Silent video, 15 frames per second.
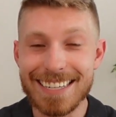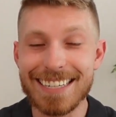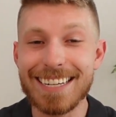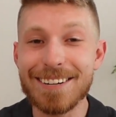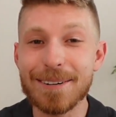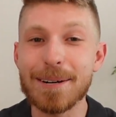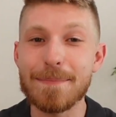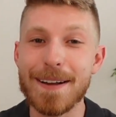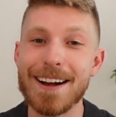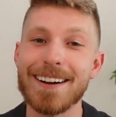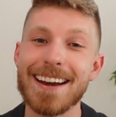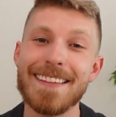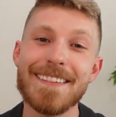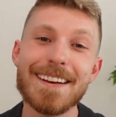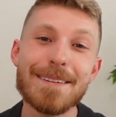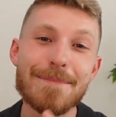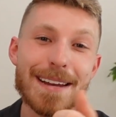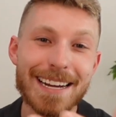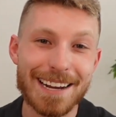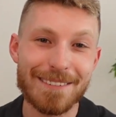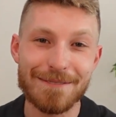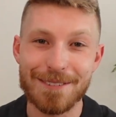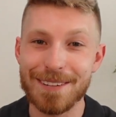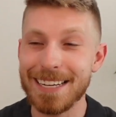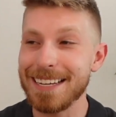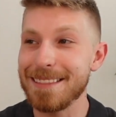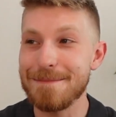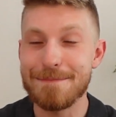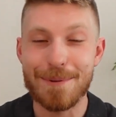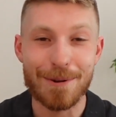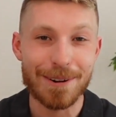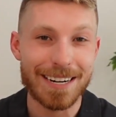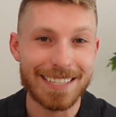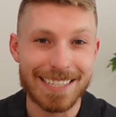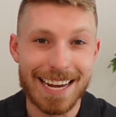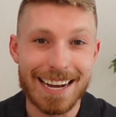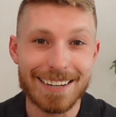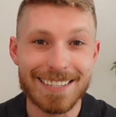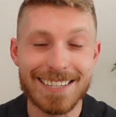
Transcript: to hear about. And then to make up for like the boring tax